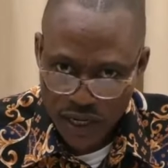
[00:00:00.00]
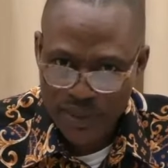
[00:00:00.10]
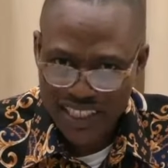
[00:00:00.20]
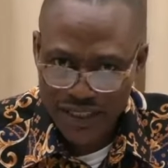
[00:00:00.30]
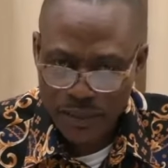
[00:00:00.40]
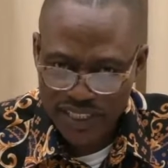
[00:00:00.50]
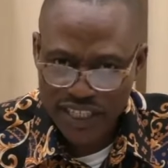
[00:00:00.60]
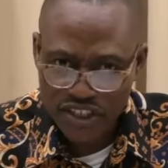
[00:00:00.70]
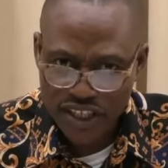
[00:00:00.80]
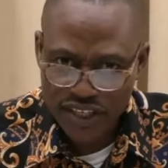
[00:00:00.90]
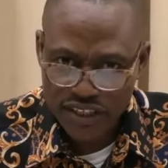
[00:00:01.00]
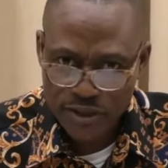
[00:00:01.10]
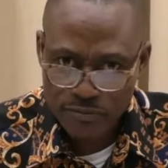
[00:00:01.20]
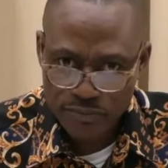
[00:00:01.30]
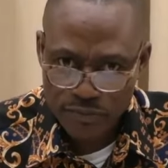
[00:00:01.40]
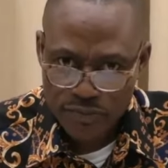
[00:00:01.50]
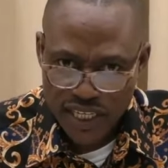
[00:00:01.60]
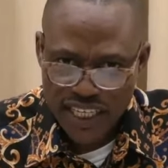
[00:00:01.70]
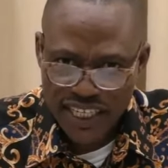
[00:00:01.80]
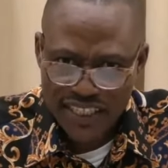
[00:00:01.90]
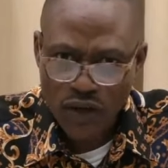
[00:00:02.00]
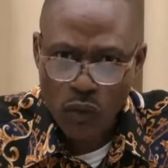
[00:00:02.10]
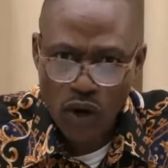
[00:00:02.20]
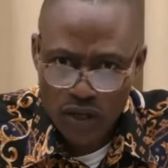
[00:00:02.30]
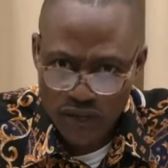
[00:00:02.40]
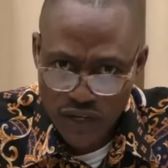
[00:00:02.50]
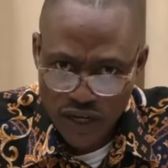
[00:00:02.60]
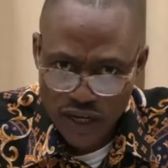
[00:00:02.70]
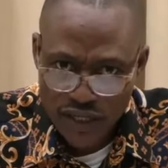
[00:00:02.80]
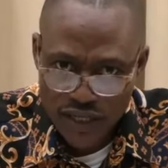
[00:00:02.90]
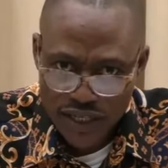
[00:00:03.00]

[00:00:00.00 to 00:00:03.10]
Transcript: Come on, say, someone say, Jesus is the word of God.